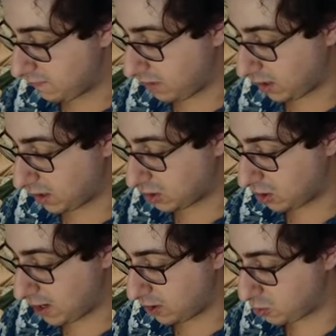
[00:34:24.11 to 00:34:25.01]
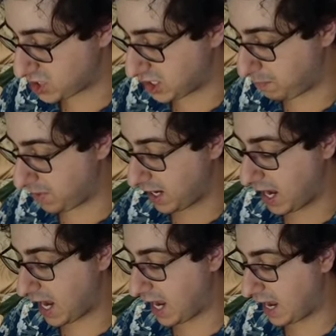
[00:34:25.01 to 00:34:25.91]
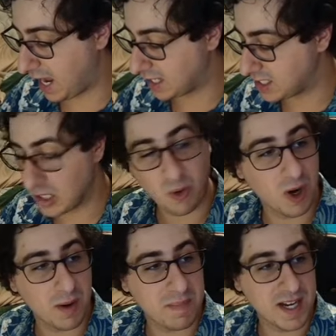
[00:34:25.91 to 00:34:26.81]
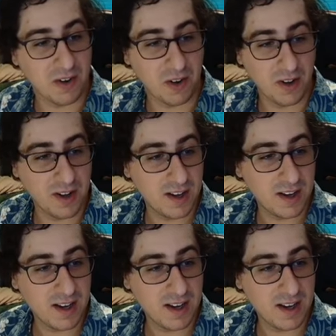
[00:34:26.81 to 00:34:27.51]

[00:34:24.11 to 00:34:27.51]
fucking Durant. Who's in? Gotcha, ah, it's an Orbeetle.